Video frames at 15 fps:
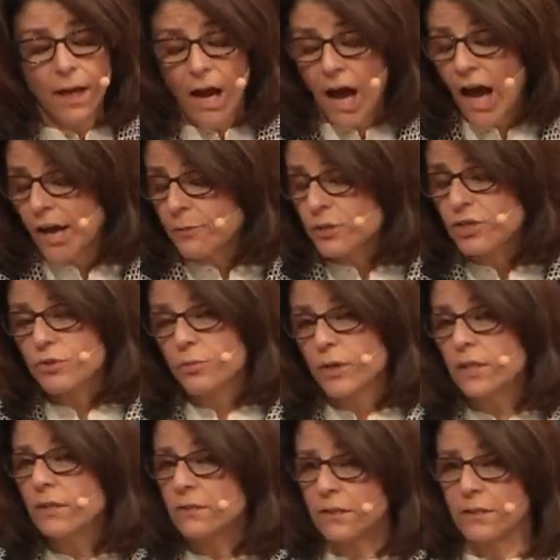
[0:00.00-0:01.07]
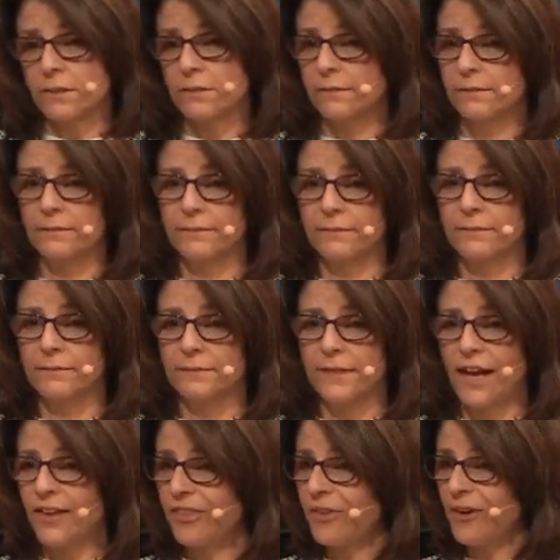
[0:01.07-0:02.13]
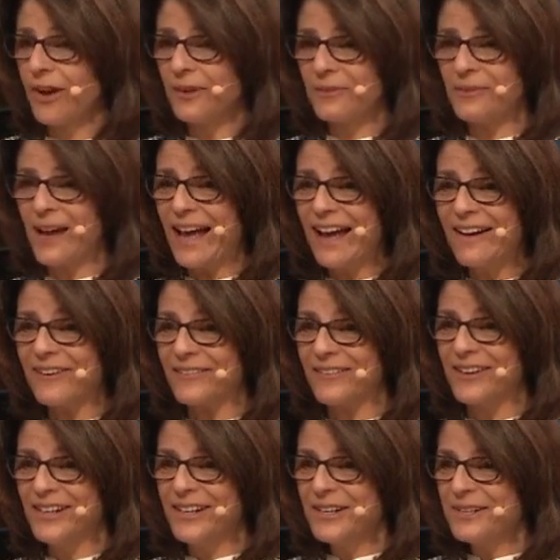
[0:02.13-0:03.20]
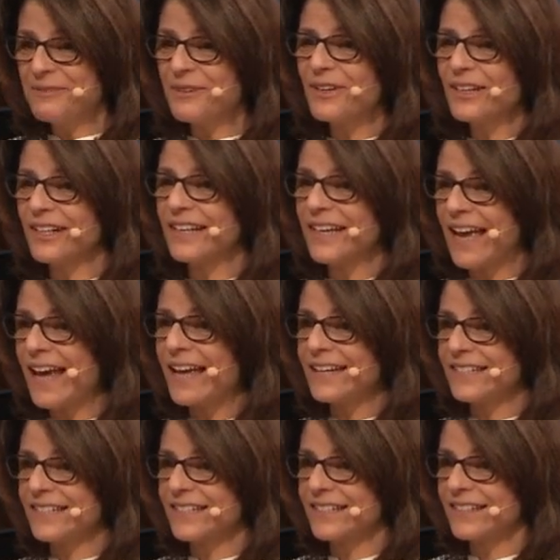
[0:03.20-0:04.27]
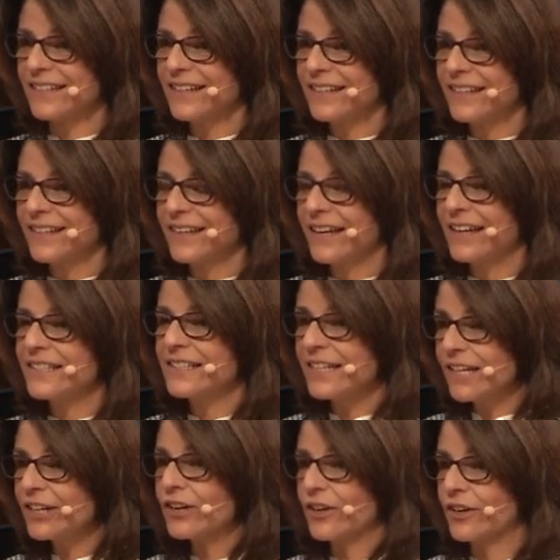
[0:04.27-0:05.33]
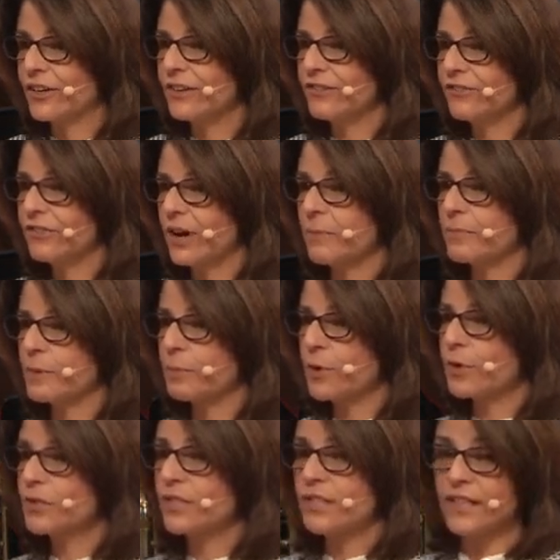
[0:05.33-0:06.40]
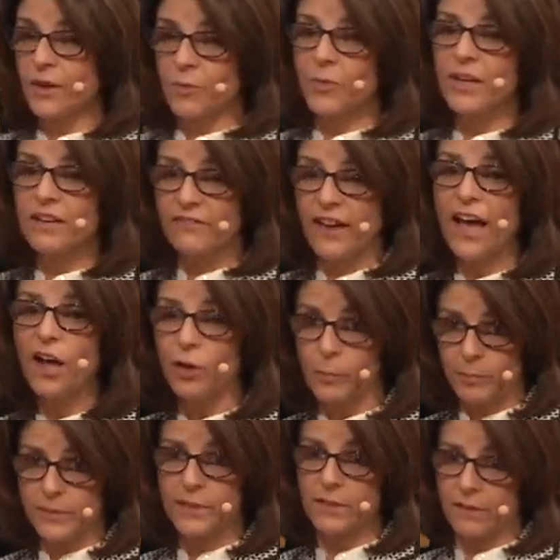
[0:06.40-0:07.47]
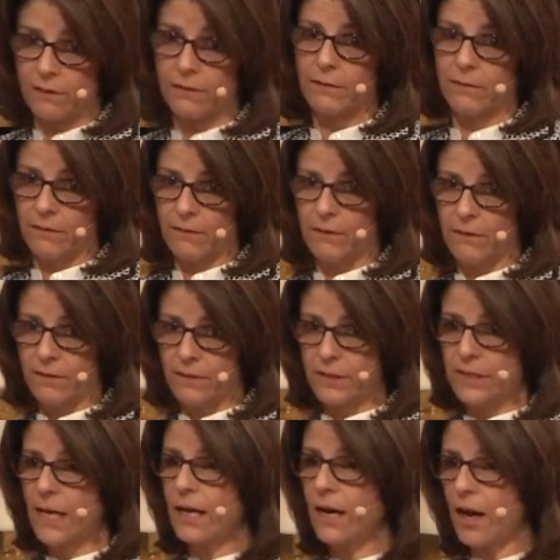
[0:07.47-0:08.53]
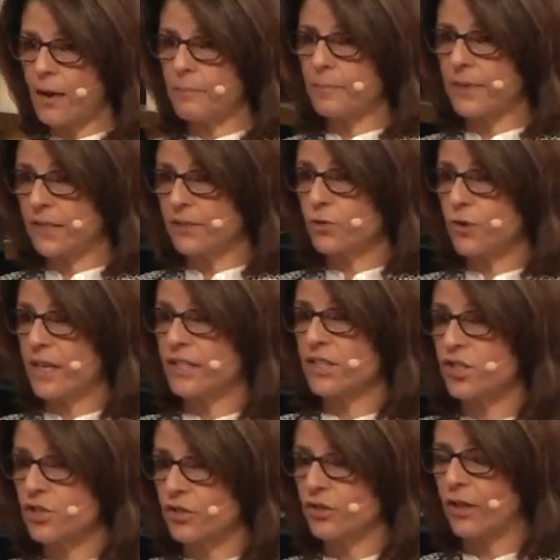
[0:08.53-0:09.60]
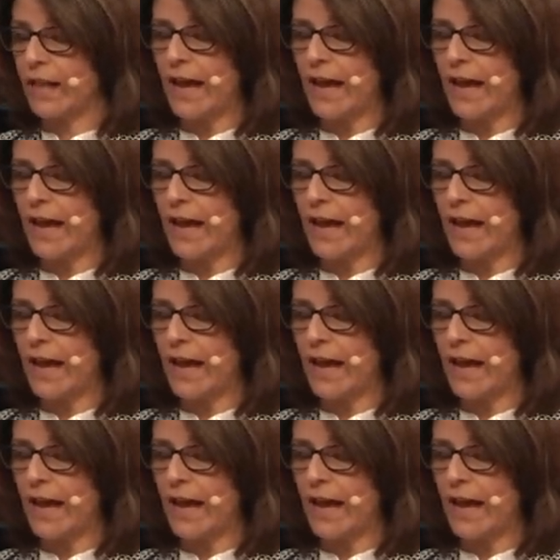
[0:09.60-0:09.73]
I was thrilled. I thought, wow, we're going to get a dinner from the person that we have helped set up in transitional